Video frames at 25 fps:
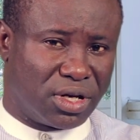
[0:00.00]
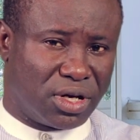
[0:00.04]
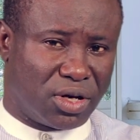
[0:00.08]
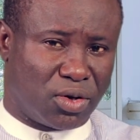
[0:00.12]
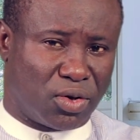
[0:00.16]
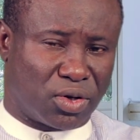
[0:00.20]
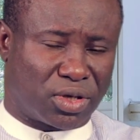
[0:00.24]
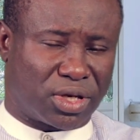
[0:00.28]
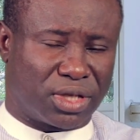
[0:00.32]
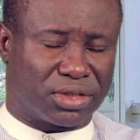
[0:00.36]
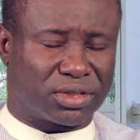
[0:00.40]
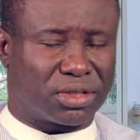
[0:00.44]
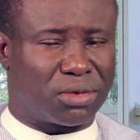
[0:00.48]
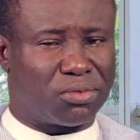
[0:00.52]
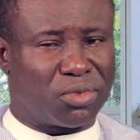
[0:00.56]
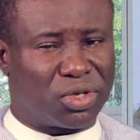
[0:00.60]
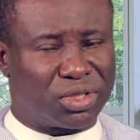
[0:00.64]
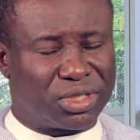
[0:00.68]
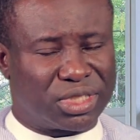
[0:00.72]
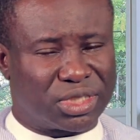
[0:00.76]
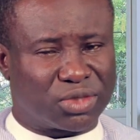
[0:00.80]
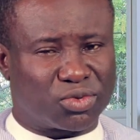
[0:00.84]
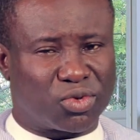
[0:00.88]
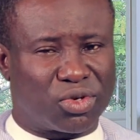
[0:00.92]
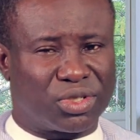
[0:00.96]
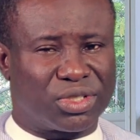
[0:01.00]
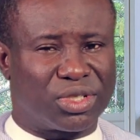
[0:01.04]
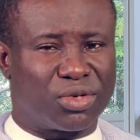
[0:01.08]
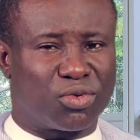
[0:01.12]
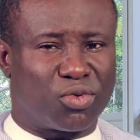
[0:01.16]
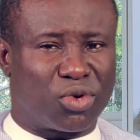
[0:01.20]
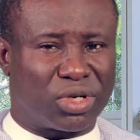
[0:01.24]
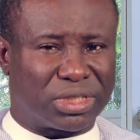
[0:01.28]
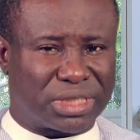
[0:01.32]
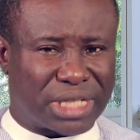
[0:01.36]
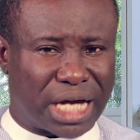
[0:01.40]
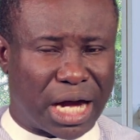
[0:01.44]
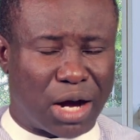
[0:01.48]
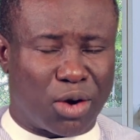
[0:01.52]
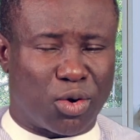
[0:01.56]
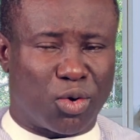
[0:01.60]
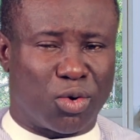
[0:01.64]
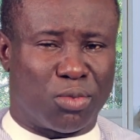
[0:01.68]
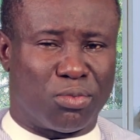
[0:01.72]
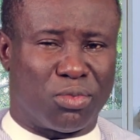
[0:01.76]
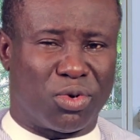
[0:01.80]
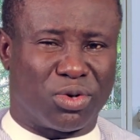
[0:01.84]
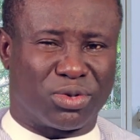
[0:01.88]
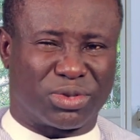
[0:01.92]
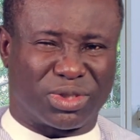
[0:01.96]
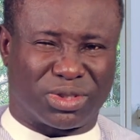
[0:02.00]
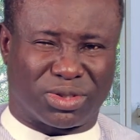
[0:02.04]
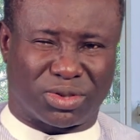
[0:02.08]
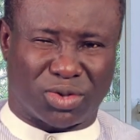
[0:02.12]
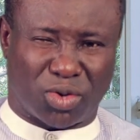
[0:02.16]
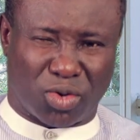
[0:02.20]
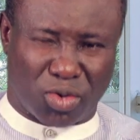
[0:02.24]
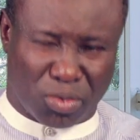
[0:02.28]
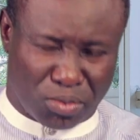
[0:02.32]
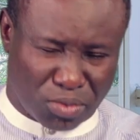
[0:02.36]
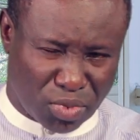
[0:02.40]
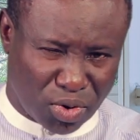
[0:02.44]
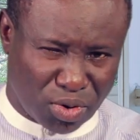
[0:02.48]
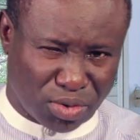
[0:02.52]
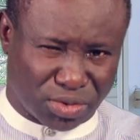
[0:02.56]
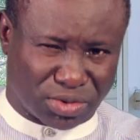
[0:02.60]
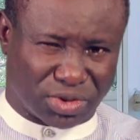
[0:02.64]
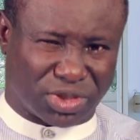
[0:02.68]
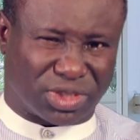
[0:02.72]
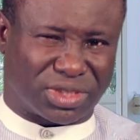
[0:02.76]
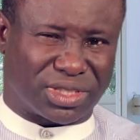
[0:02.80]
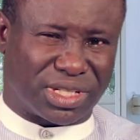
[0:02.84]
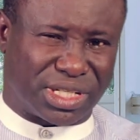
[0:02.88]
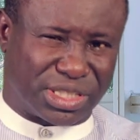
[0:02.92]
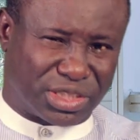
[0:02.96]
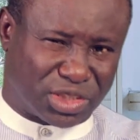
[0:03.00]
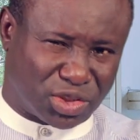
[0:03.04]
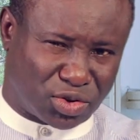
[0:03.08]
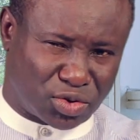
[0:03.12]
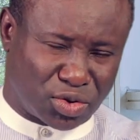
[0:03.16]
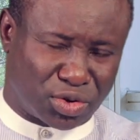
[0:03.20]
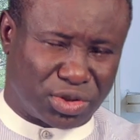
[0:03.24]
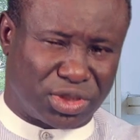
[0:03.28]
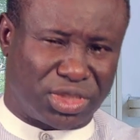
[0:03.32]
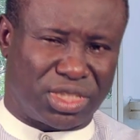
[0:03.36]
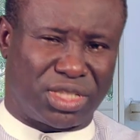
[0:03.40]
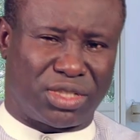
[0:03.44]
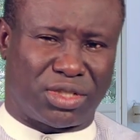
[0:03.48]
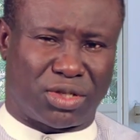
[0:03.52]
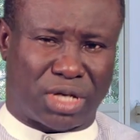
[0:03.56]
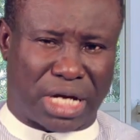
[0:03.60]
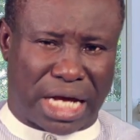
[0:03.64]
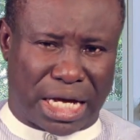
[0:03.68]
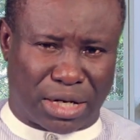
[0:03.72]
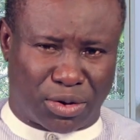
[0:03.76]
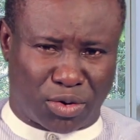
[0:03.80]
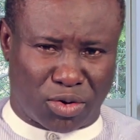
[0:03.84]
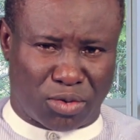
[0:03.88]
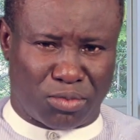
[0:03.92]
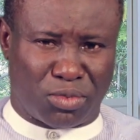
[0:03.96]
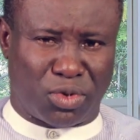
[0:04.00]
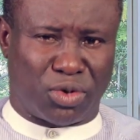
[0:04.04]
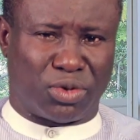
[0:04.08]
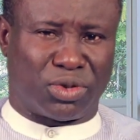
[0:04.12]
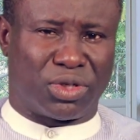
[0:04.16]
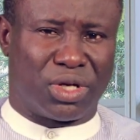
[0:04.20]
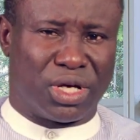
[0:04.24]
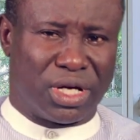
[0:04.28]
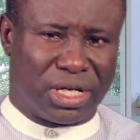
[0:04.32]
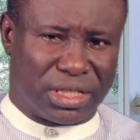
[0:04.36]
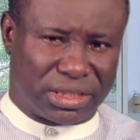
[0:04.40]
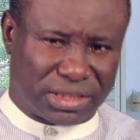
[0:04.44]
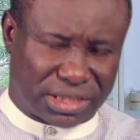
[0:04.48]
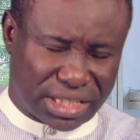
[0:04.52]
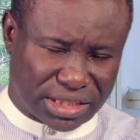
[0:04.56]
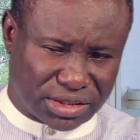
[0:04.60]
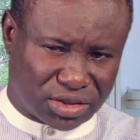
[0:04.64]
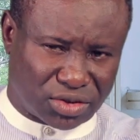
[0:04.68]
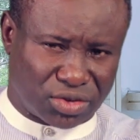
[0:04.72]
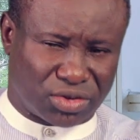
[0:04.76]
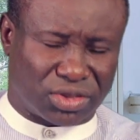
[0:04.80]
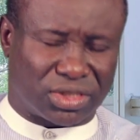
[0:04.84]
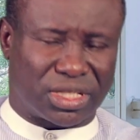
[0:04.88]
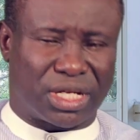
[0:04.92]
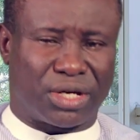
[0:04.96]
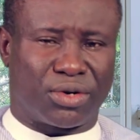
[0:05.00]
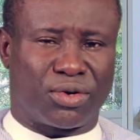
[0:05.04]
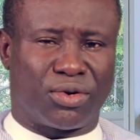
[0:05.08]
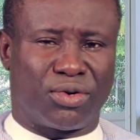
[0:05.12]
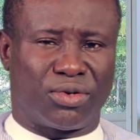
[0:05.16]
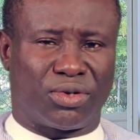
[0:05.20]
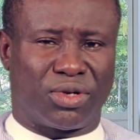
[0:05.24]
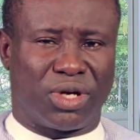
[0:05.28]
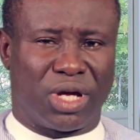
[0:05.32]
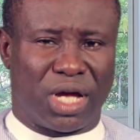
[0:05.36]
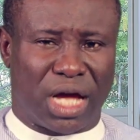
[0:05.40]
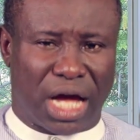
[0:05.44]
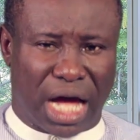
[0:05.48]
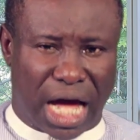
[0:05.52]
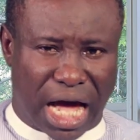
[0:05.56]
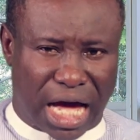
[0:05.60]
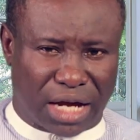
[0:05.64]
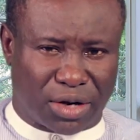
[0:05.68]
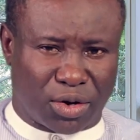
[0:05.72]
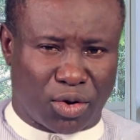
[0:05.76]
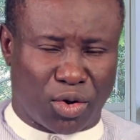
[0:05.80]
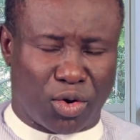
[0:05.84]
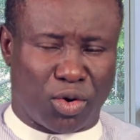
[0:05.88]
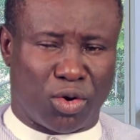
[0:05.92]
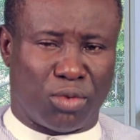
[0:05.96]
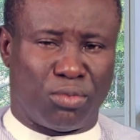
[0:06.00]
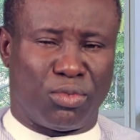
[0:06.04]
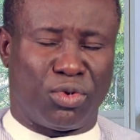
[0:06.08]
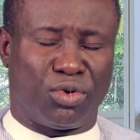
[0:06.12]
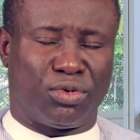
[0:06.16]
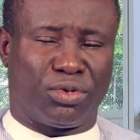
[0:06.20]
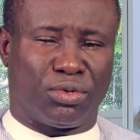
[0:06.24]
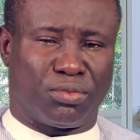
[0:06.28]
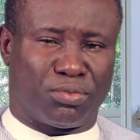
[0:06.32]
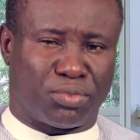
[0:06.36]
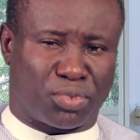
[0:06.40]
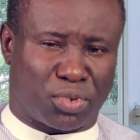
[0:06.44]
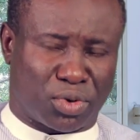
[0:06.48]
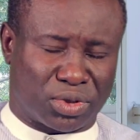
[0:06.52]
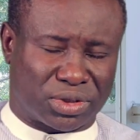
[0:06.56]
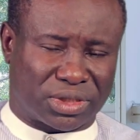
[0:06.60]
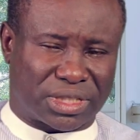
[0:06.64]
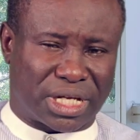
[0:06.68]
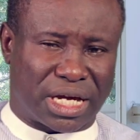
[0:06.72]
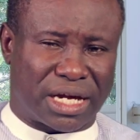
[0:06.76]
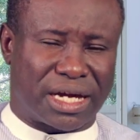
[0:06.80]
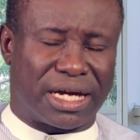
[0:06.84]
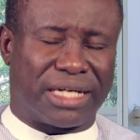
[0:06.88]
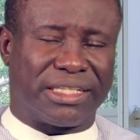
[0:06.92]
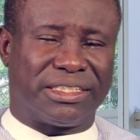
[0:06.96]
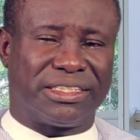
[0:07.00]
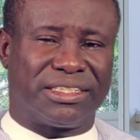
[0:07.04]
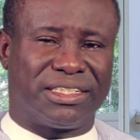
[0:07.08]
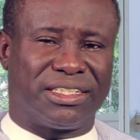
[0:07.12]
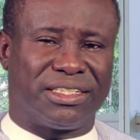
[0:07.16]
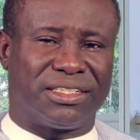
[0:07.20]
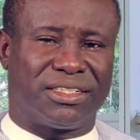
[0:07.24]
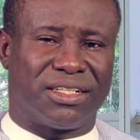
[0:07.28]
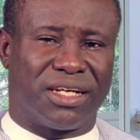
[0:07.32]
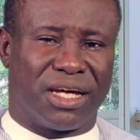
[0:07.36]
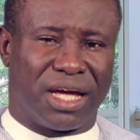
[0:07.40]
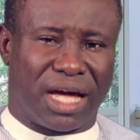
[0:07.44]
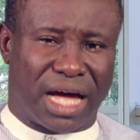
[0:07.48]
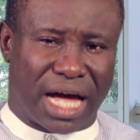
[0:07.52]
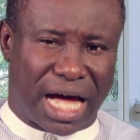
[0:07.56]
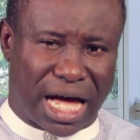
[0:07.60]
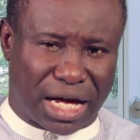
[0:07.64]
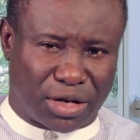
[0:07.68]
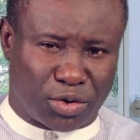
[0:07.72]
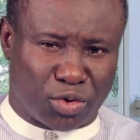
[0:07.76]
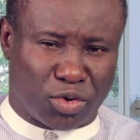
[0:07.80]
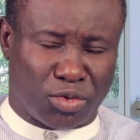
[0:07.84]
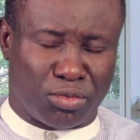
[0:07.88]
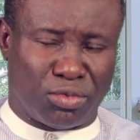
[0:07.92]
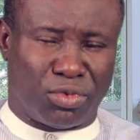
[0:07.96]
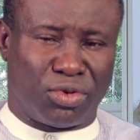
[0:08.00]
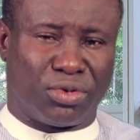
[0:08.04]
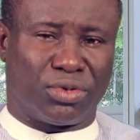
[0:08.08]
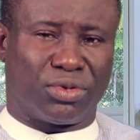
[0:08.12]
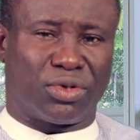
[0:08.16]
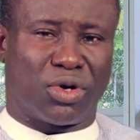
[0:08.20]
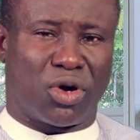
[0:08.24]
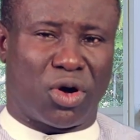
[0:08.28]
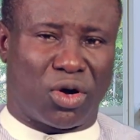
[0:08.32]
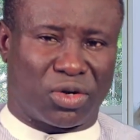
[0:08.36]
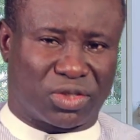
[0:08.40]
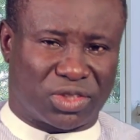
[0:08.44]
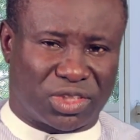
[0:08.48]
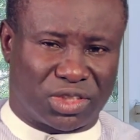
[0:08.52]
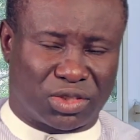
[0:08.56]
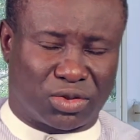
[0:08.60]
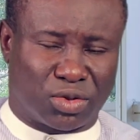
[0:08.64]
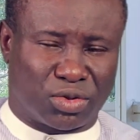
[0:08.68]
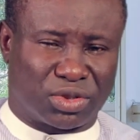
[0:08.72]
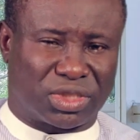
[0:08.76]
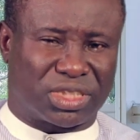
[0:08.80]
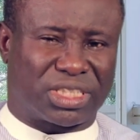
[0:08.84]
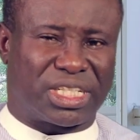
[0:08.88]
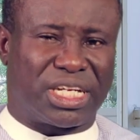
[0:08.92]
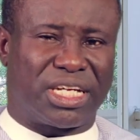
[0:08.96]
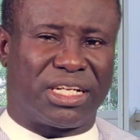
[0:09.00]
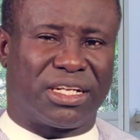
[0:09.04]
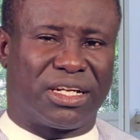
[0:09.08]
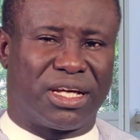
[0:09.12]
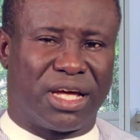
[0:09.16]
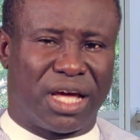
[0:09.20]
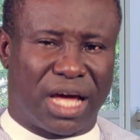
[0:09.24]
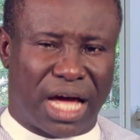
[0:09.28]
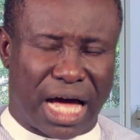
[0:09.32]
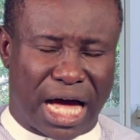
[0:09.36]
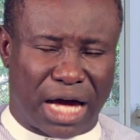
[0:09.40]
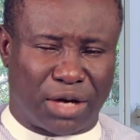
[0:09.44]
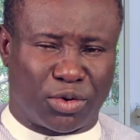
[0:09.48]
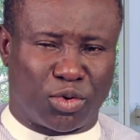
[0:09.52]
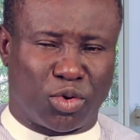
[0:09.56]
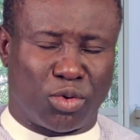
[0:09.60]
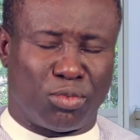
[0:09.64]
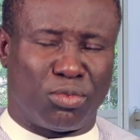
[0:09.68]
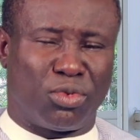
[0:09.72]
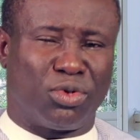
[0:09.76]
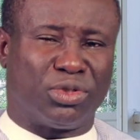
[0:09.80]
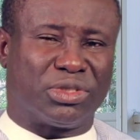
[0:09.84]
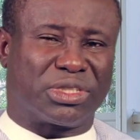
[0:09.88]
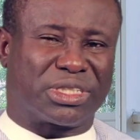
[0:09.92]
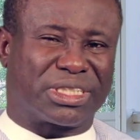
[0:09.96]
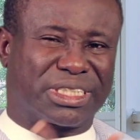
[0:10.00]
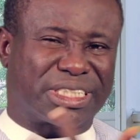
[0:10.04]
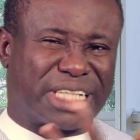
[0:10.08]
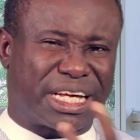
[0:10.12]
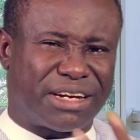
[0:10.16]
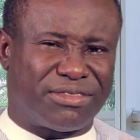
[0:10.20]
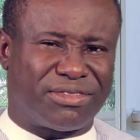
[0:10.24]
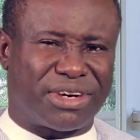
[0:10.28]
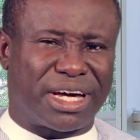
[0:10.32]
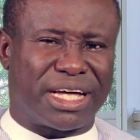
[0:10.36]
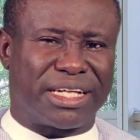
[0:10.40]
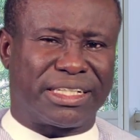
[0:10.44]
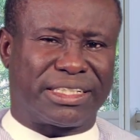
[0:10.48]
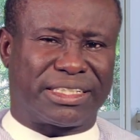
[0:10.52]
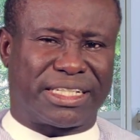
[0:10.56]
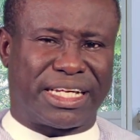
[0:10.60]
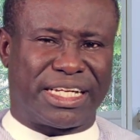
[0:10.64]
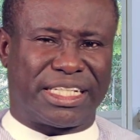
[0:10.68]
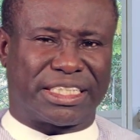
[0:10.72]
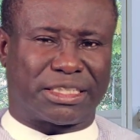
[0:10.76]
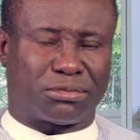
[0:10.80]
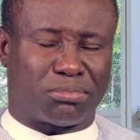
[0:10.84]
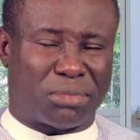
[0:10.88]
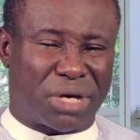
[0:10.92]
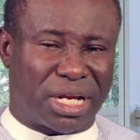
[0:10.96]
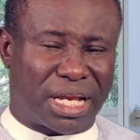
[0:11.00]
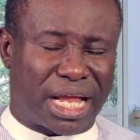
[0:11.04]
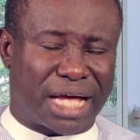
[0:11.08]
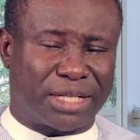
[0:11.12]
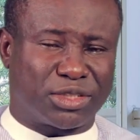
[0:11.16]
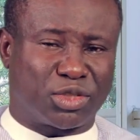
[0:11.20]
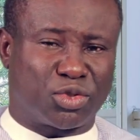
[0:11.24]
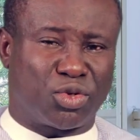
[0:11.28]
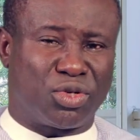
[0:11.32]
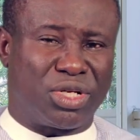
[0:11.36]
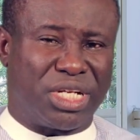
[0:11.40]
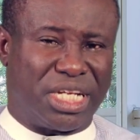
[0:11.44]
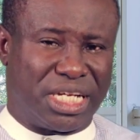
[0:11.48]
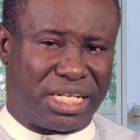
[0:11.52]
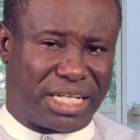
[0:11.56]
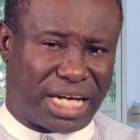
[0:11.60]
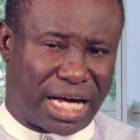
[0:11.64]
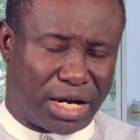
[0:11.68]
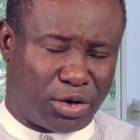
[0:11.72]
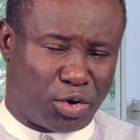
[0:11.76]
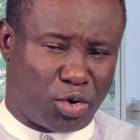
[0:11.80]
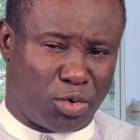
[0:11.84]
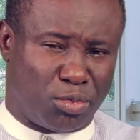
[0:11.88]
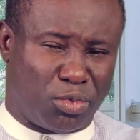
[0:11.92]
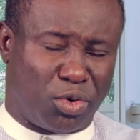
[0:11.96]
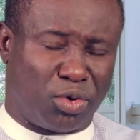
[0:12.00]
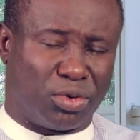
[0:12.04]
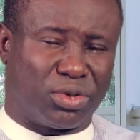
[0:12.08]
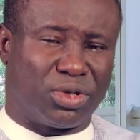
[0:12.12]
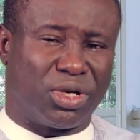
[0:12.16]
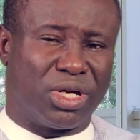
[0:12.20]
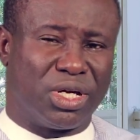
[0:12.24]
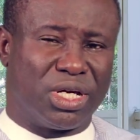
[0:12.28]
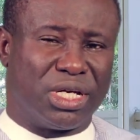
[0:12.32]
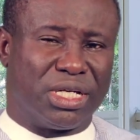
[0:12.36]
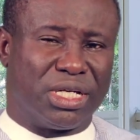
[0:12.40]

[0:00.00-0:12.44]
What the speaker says: Okay, somebody is wondering what are hormones. Hormones, estrogen and hormone, testosterone and hormone, prostaglandin and hormone, oxytocin and hormone, several things, melatonin and hormone.